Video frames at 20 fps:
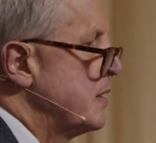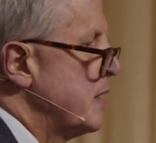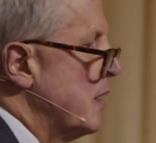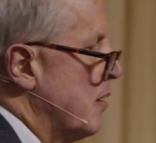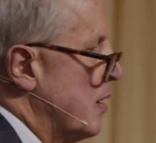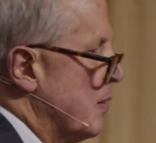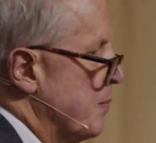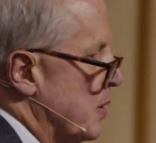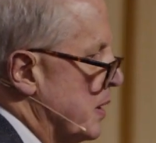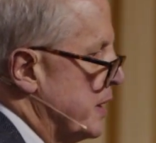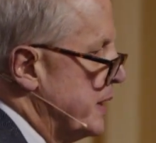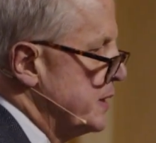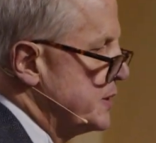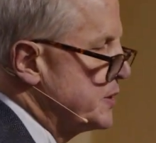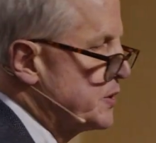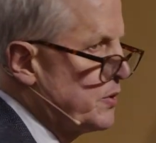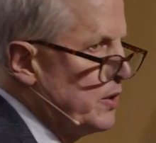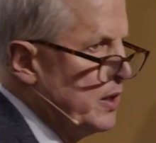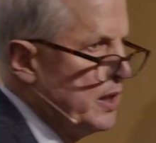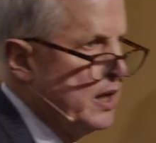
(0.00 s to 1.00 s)
terrible
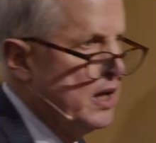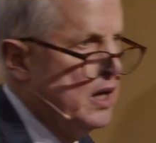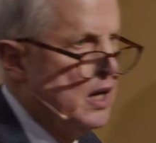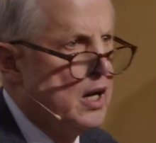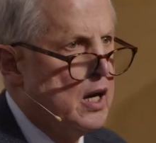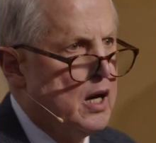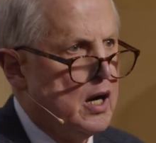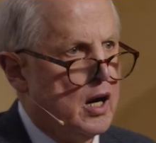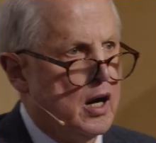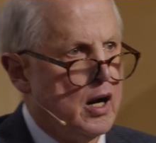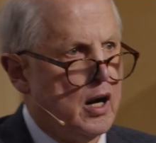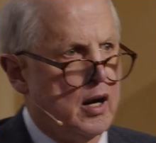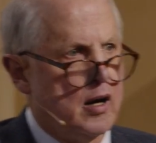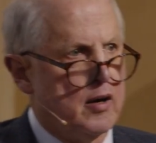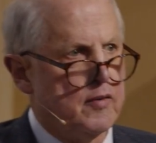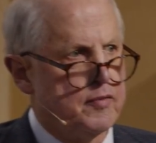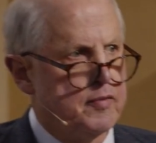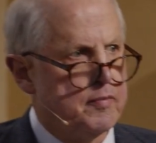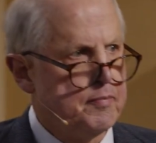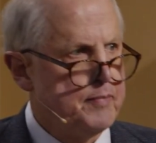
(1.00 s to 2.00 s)
history
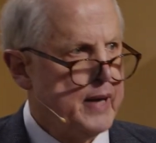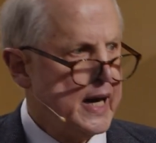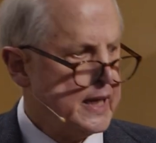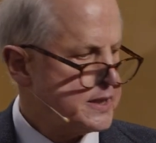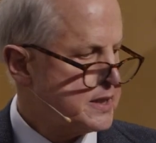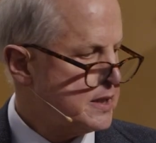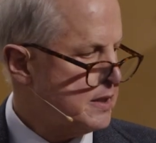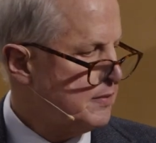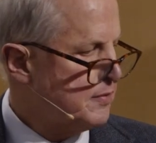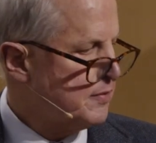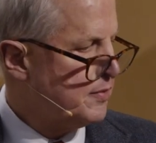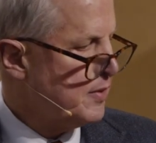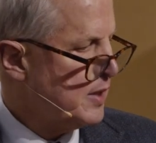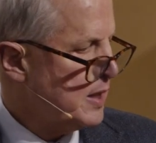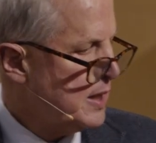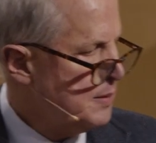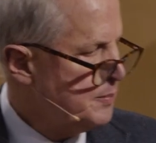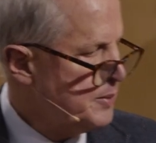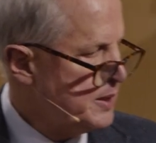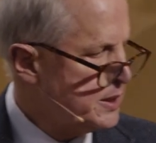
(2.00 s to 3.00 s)
of massive
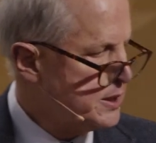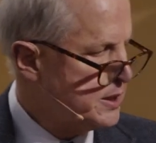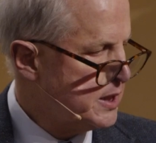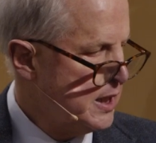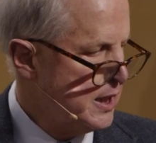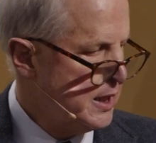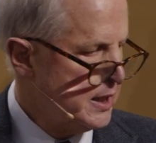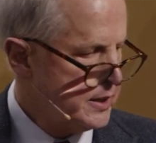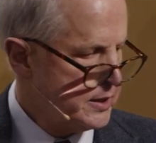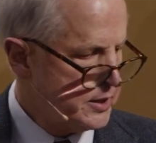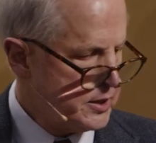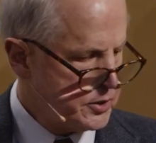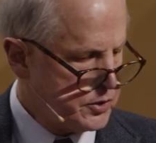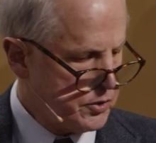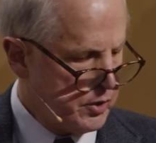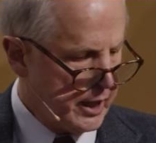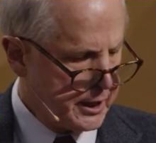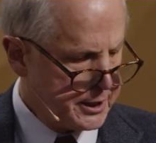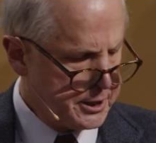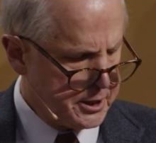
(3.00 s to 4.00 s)
image
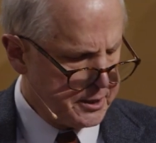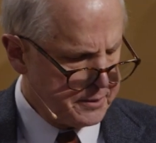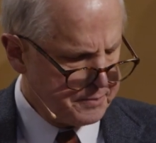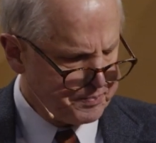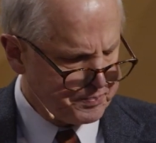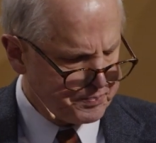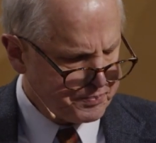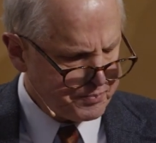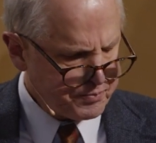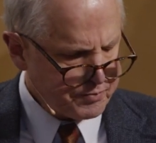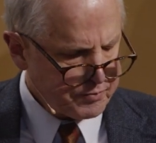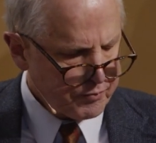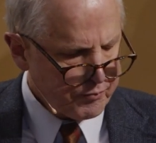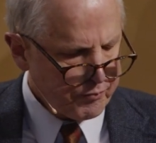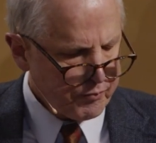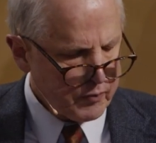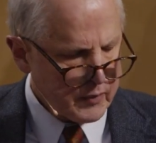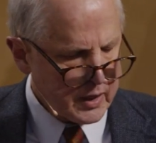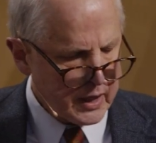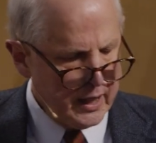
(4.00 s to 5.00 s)
destruction.
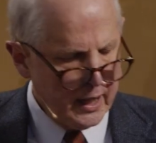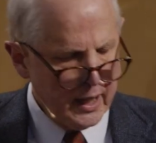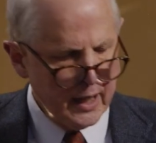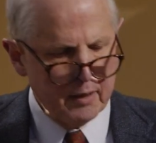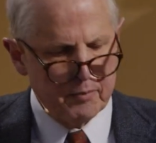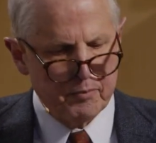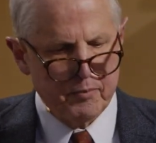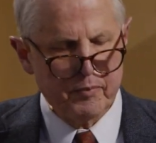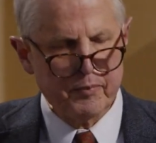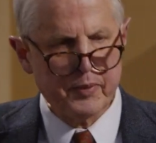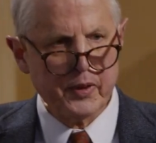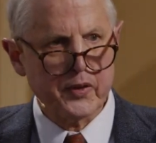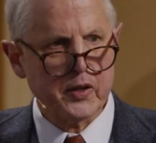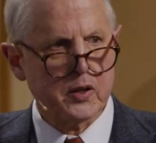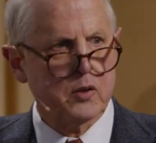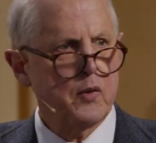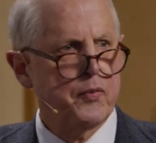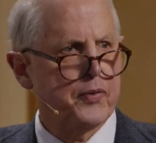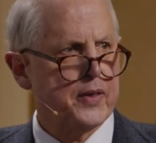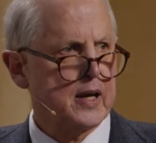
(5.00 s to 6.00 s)
But the
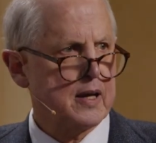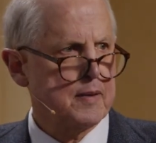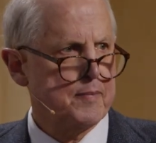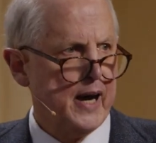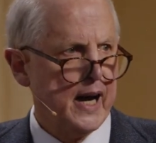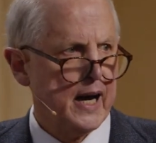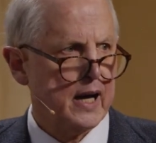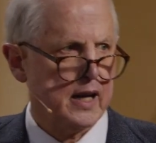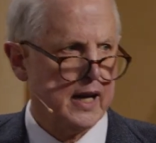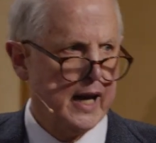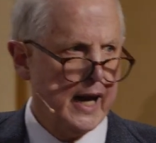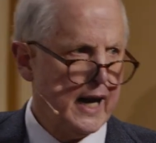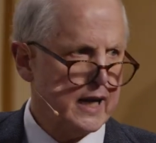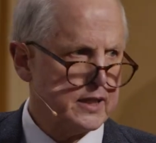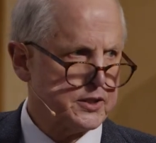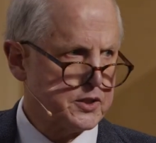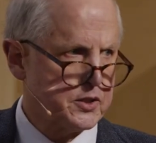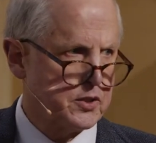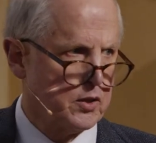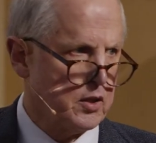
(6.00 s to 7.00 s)
good thing about
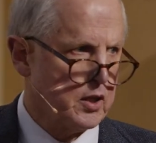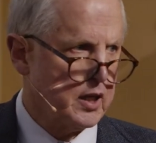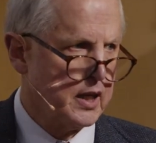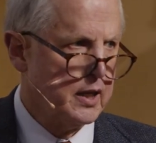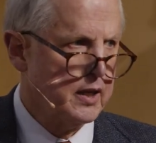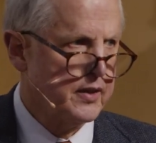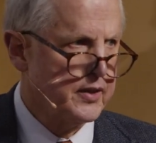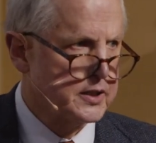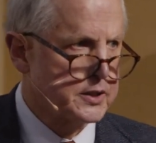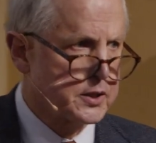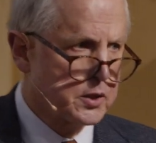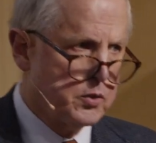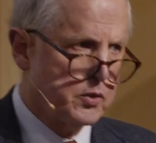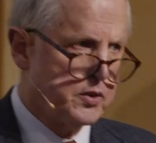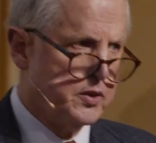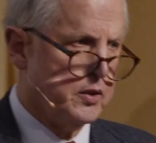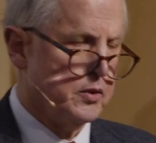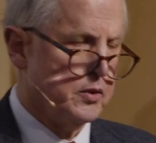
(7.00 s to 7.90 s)
our story, there's good